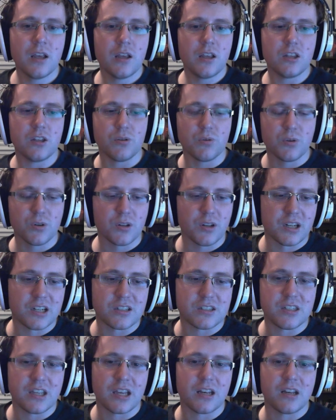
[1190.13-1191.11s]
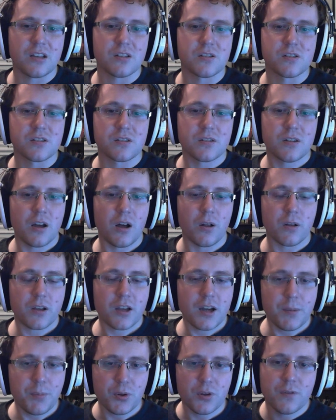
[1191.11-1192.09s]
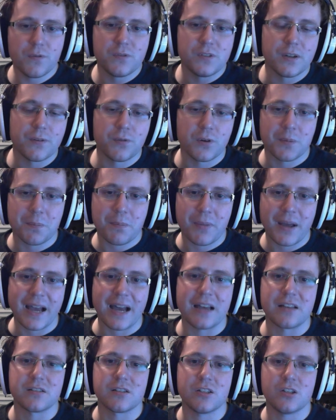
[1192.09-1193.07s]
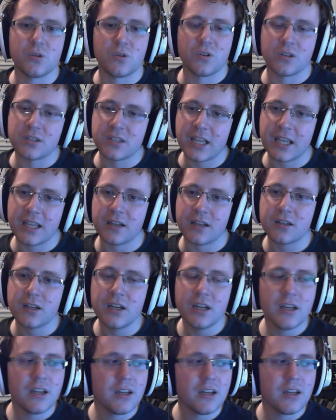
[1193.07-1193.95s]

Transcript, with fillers: utilize Yetis and a couple of different paths that you can take.